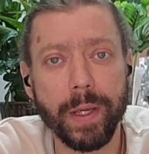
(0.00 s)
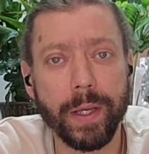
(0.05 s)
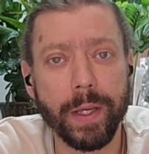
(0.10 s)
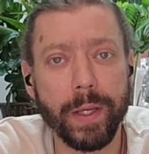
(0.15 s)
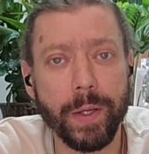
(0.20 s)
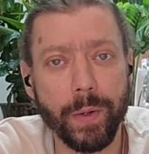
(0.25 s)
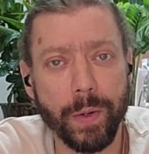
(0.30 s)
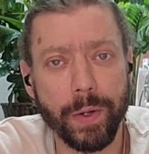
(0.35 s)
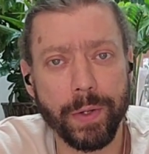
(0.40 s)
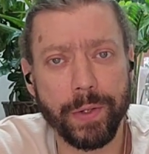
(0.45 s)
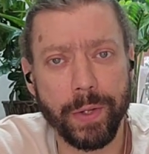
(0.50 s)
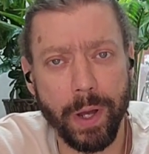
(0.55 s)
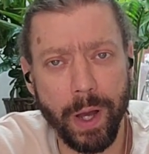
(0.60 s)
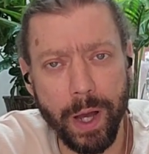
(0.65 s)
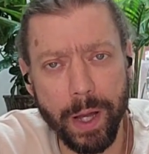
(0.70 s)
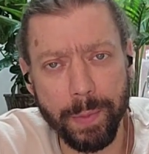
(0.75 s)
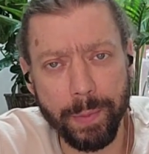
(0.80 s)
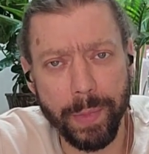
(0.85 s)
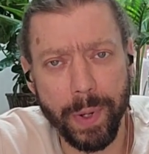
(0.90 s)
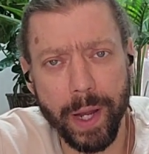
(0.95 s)
You are
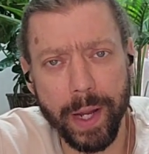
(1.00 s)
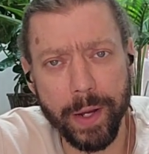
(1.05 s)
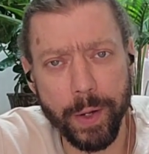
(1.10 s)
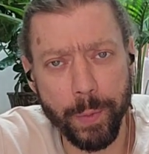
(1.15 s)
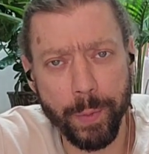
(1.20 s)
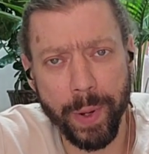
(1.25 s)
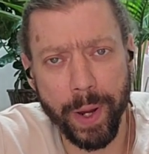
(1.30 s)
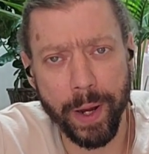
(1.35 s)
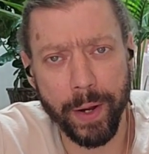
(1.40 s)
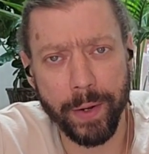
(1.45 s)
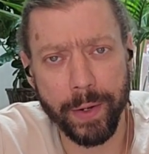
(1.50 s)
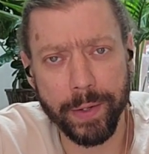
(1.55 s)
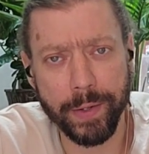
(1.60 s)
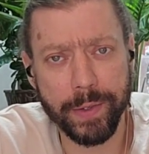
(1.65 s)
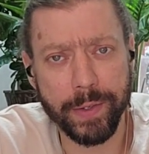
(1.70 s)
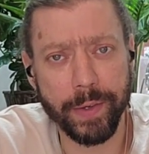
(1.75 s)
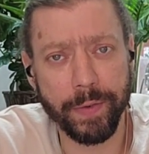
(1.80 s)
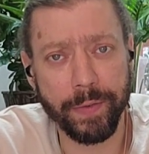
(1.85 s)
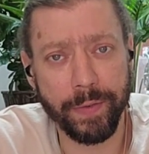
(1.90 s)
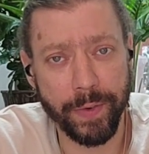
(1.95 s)
taught by your
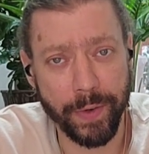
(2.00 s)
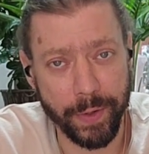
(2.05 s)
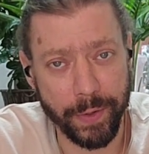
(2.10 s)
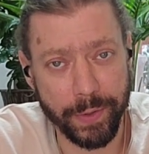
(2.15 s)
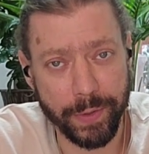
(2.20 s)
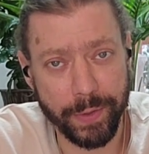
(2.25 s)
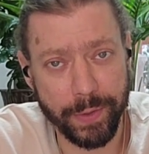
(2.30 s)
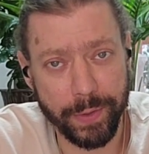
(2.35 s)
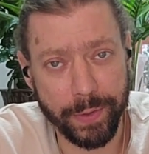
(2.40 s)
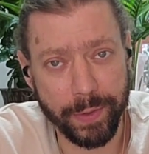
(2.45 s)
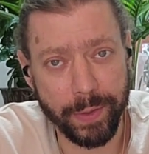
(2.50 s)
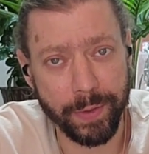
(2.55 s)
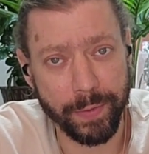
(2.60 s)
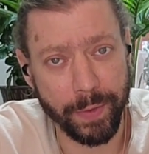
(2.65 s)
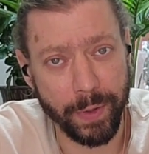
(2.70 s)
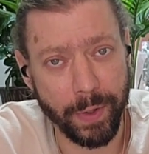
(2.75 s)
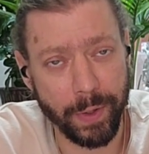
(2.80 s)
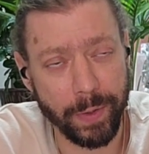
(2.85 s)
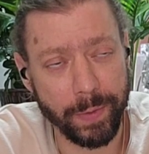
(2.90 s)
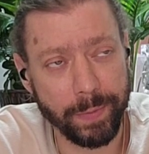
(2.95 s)
parents first
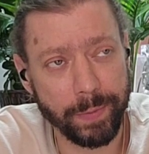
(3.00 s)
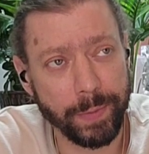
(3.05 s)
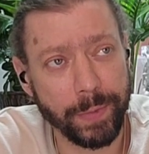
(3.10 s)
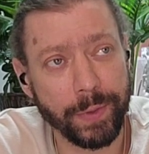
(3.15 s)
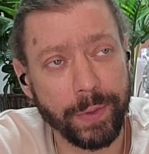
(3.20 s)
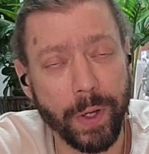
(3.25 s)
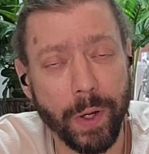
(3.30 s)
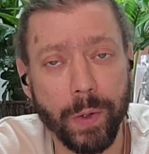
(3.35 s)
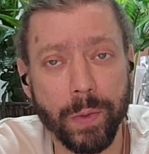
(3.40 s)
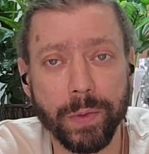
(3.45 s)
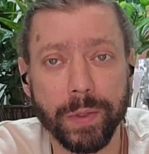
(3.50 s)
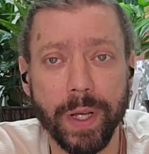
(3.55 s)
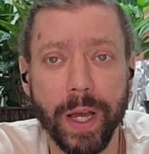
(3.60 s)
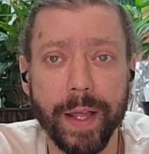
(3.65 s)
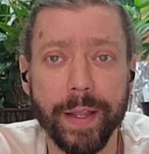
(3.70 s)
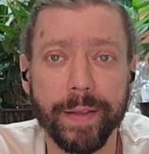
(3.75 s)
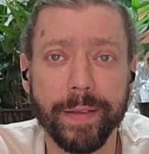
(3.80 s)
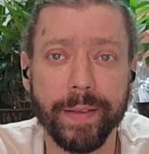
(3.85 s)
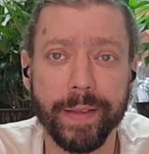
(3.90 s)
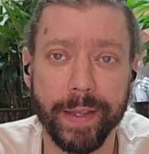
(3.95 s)
of all, don't
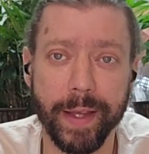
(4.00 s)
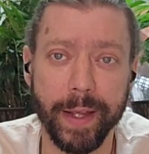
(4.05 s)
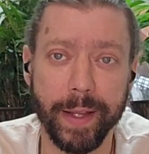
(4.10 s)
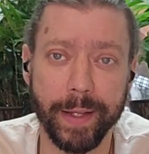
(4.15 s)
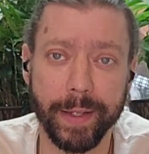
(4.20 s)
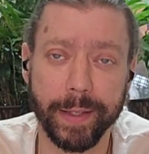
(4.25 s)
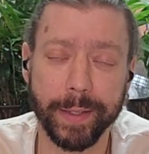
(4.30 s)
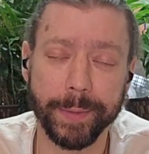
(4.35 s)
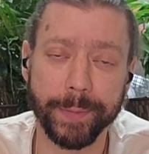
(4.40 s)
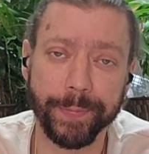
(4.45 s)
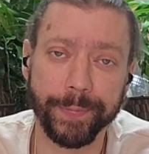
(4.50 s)
think.